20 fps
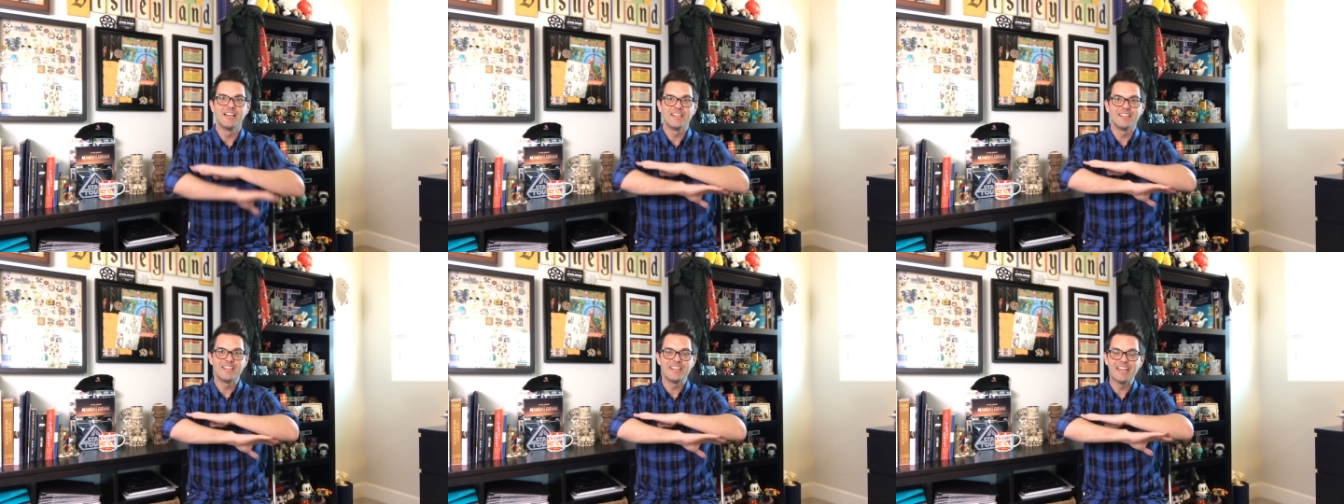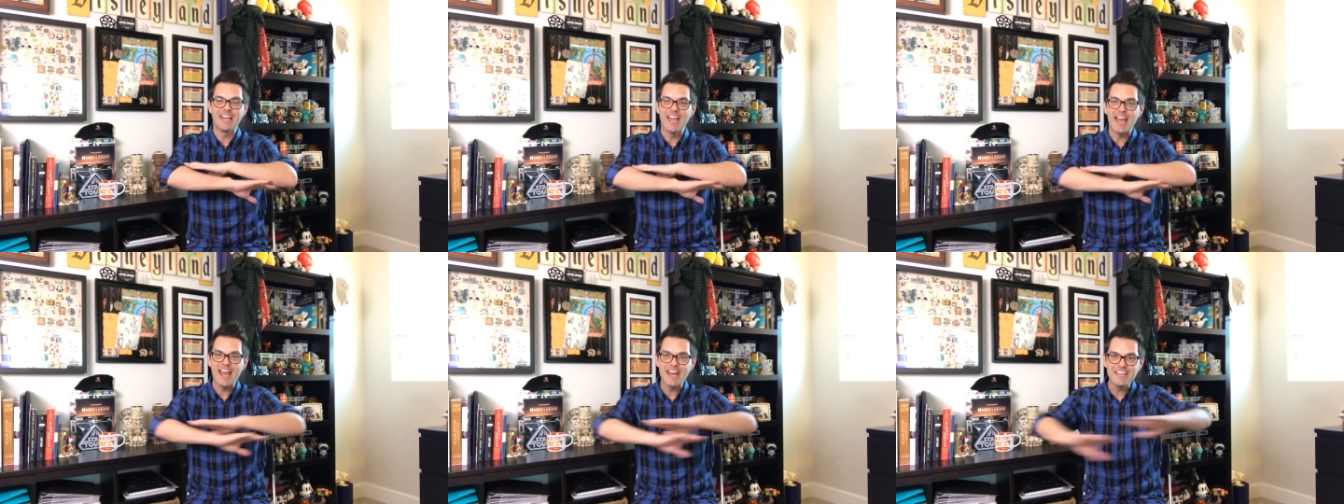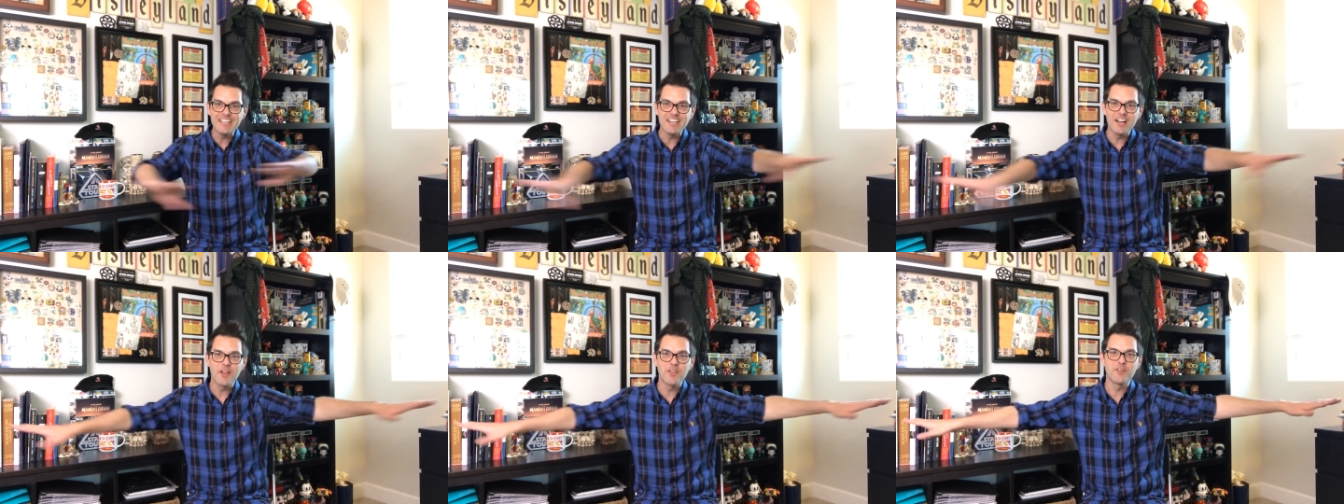than
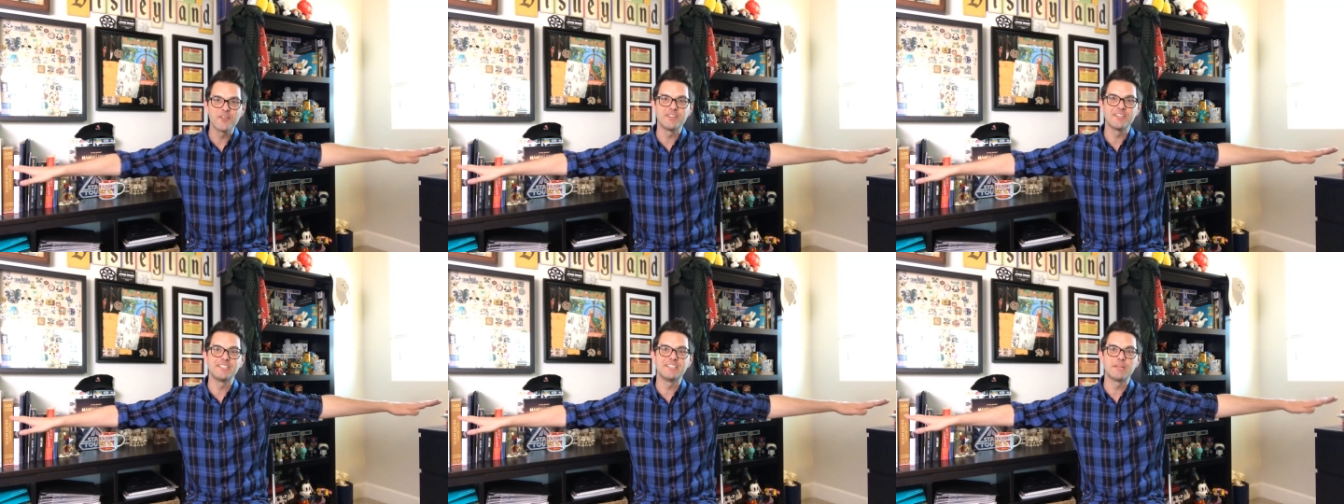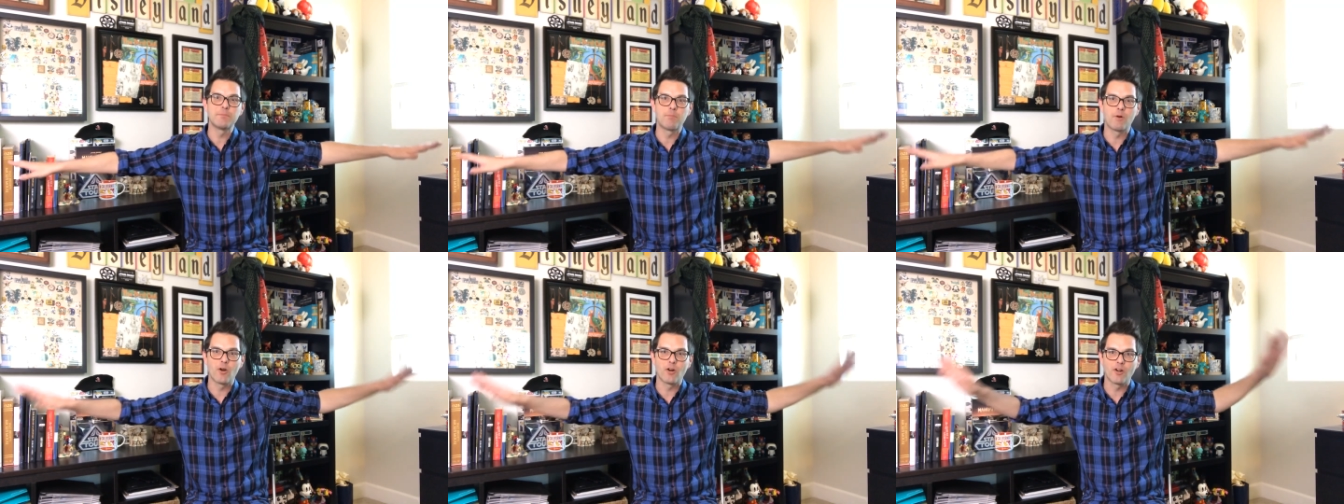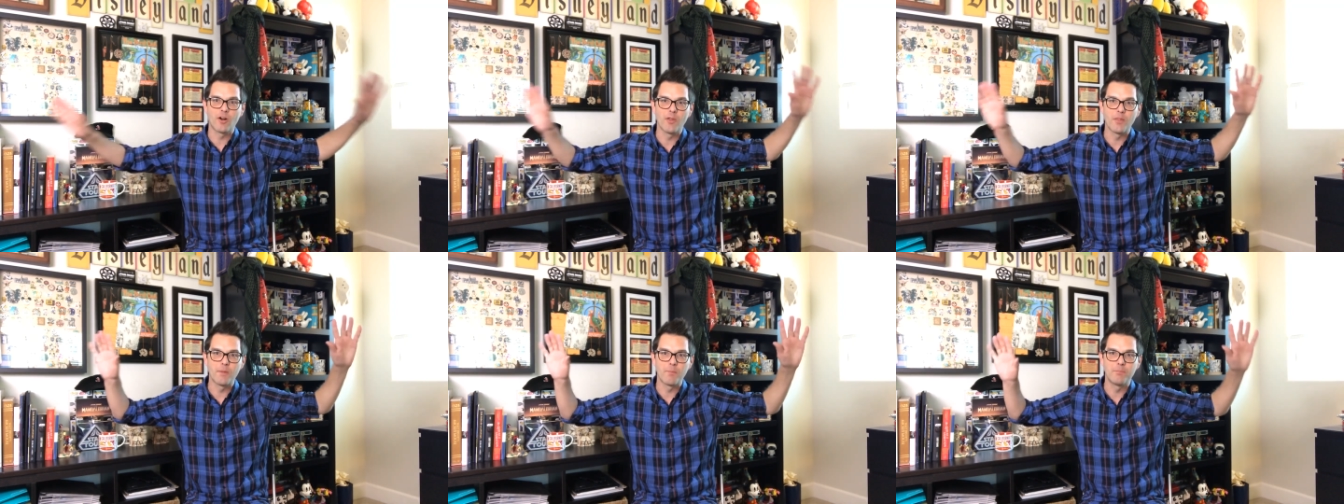any other Disney park
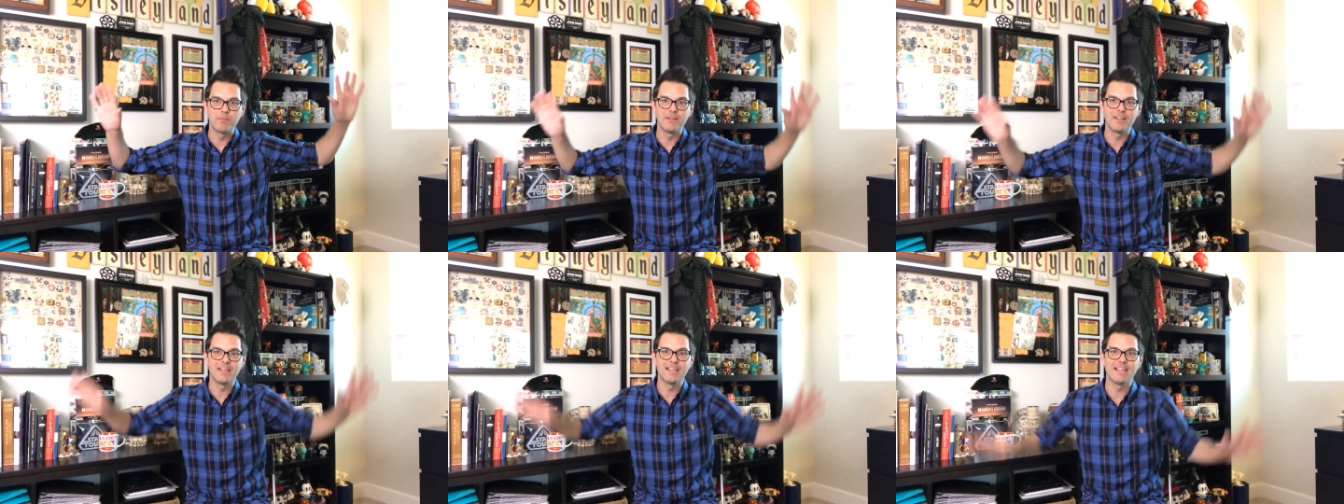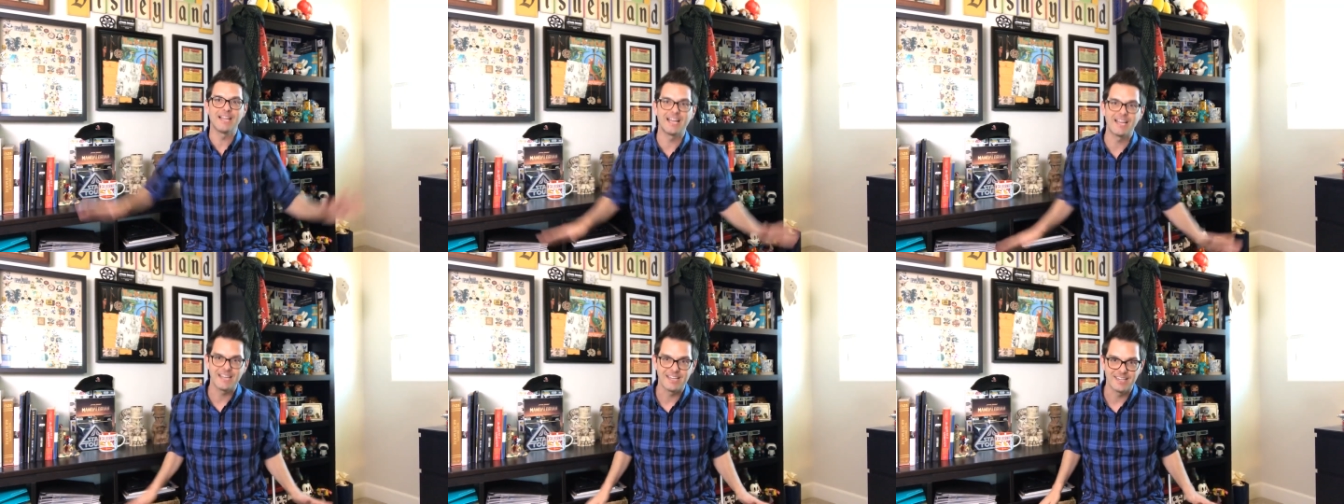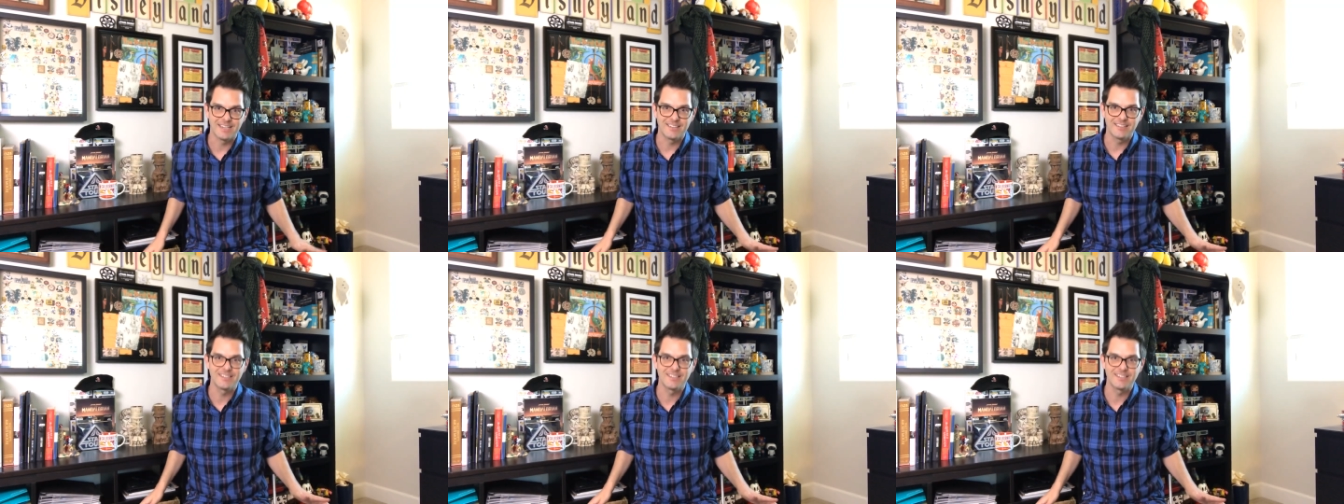on the planet.